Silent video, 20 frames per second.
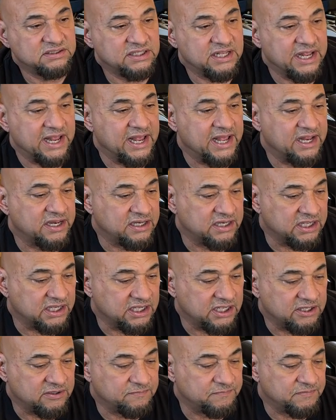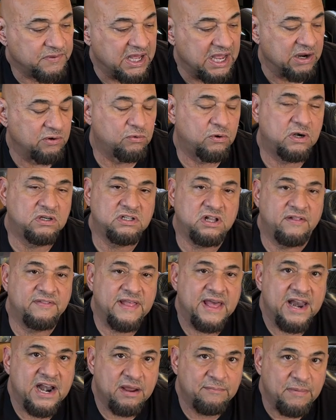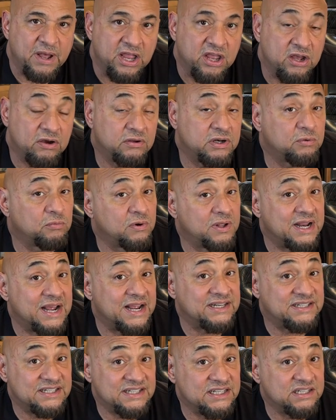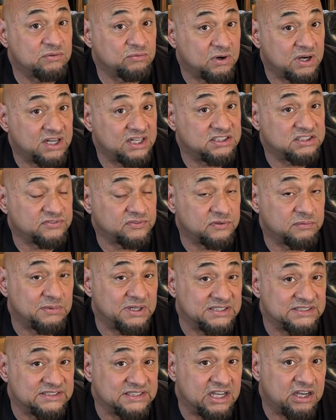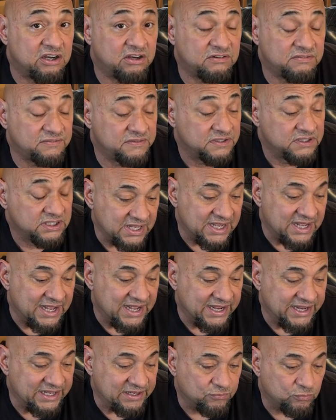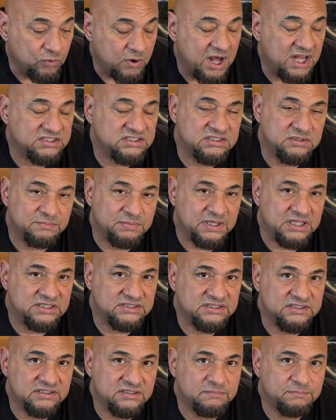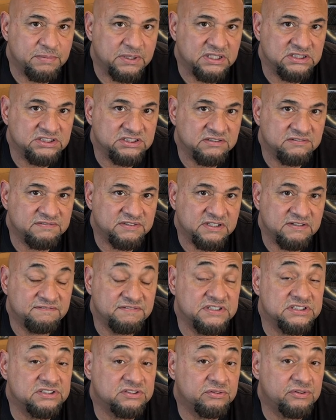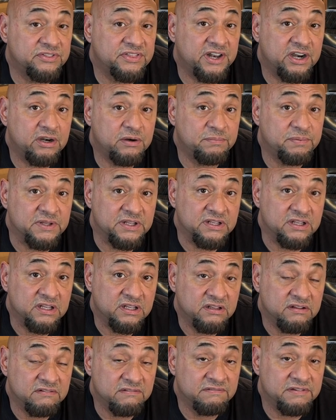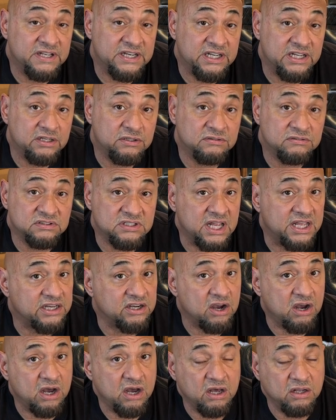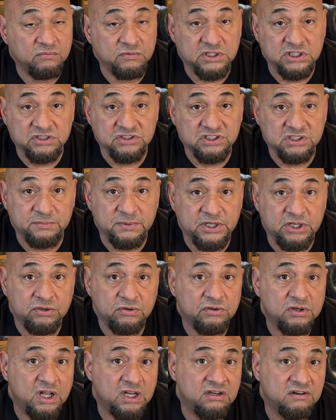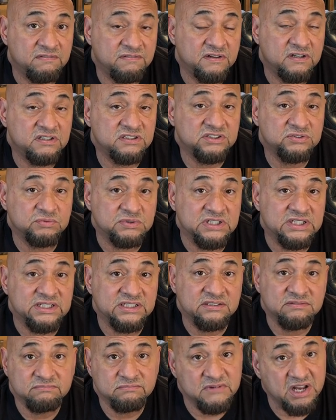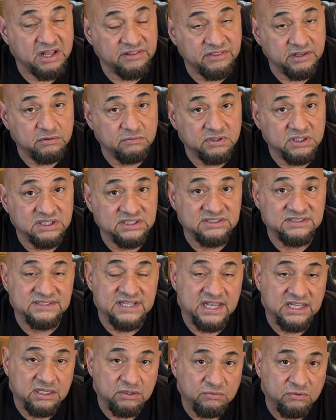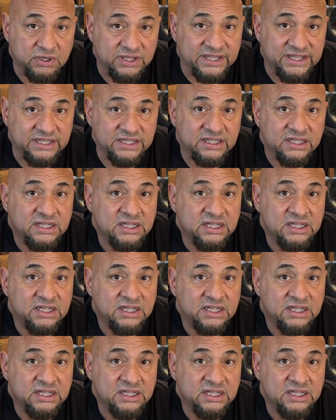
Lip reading: And I worked on that on my own. And what I did was, for myself, I watched a bunch of physical therapy videos, like on what you should be doing on your first week, nothing really, second week,